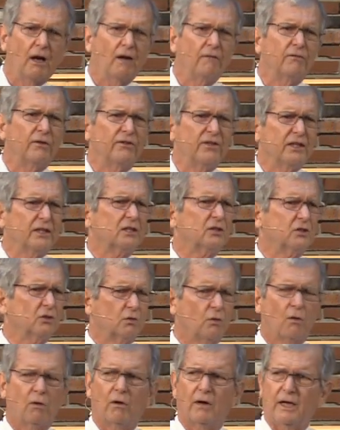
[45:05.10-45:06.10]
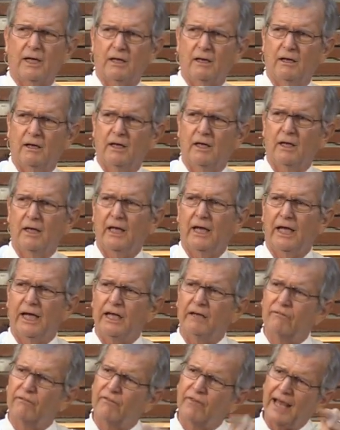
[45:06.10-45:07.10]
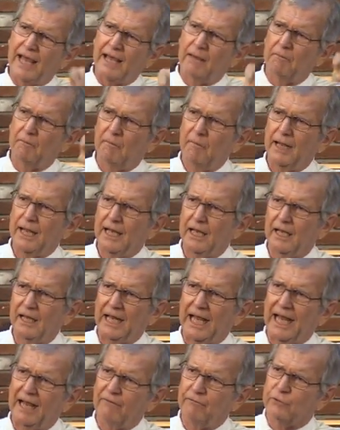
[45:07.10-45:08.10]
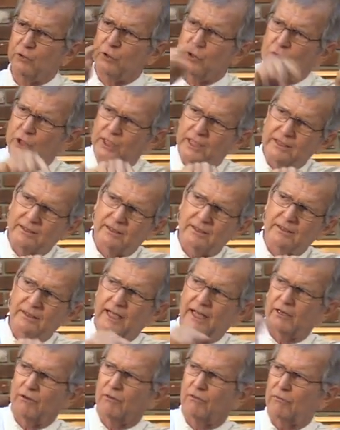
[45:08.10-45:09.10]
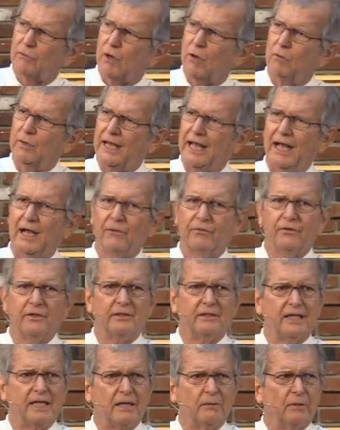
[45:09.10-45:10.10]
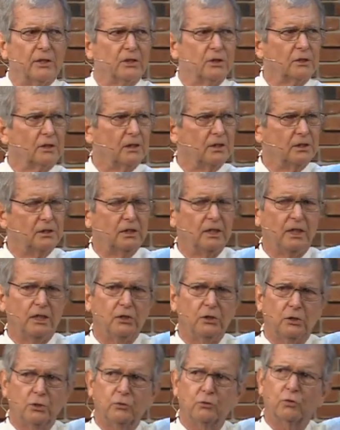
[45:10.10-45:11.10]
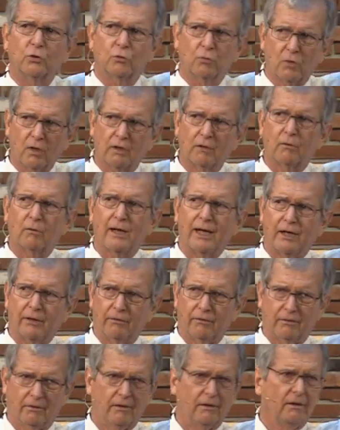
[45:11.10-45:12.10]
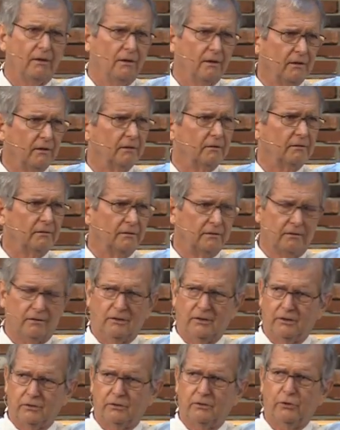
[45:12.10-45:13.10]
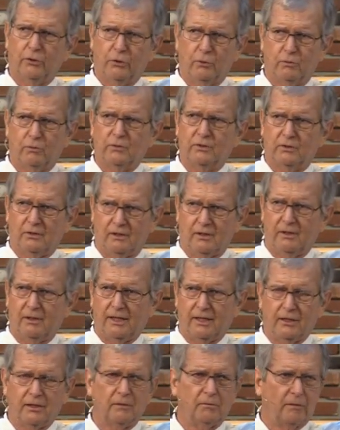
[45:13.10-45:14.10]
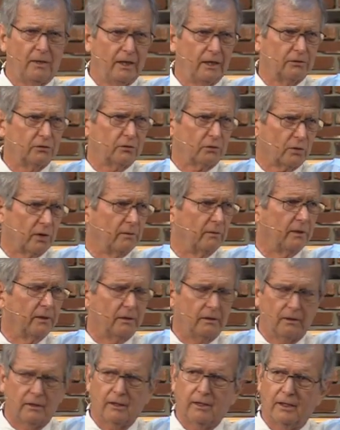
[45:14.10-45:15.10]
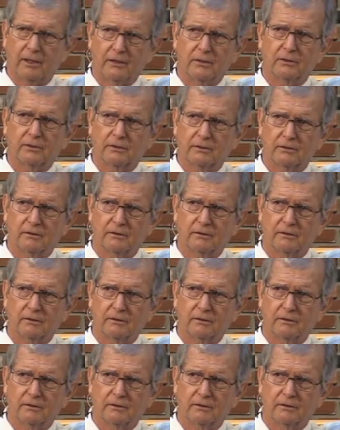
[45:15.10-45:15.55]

of this story if that man, after Jesus had thrown out the demons, continued to run around the, the tombs, a naked man screaming in the night.